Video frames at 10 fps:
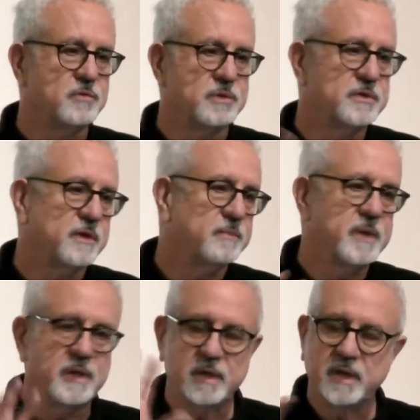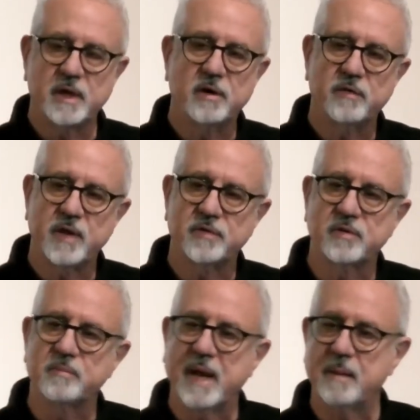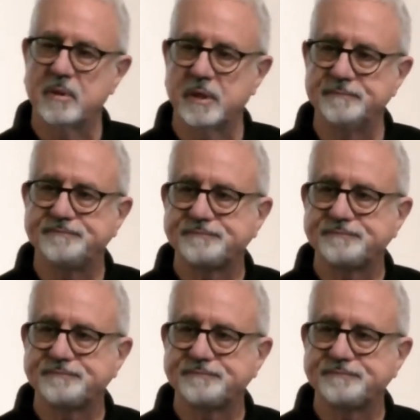which would have been in the area of ancient Babylon,